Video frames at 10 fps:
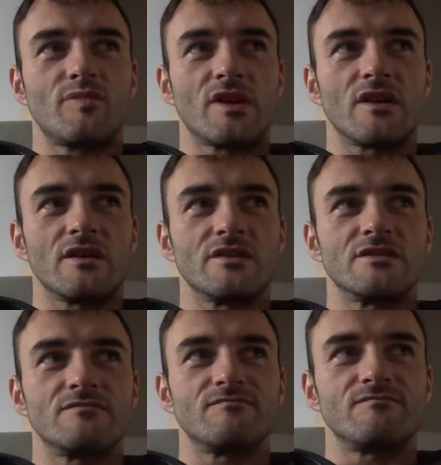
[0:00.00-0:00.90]

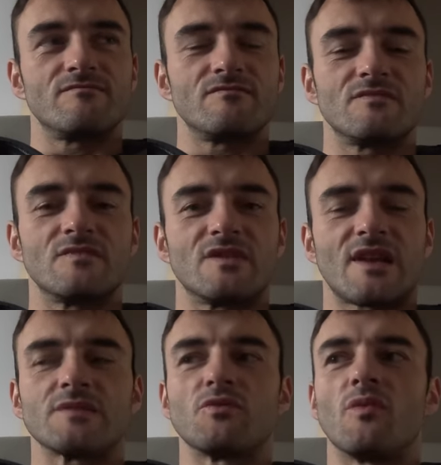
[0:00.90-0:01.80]
because
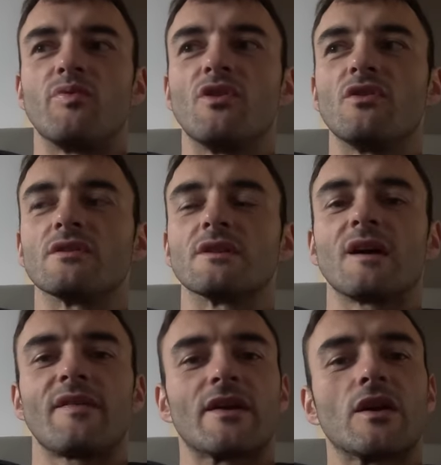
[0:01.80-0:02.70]
that's more important,
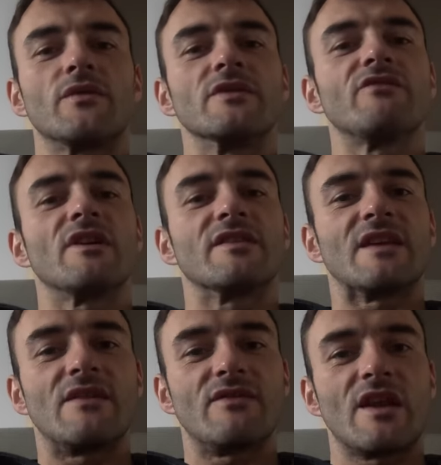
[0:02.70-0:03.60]
and then go for the run in the
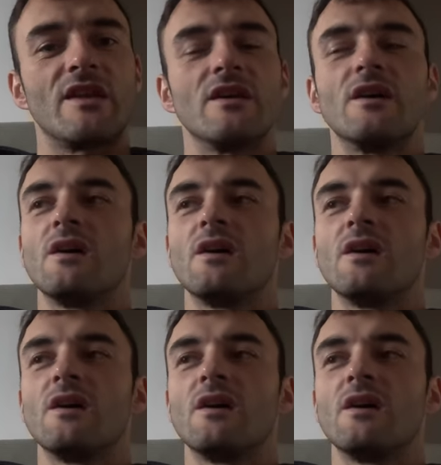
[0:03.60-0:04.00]
evening.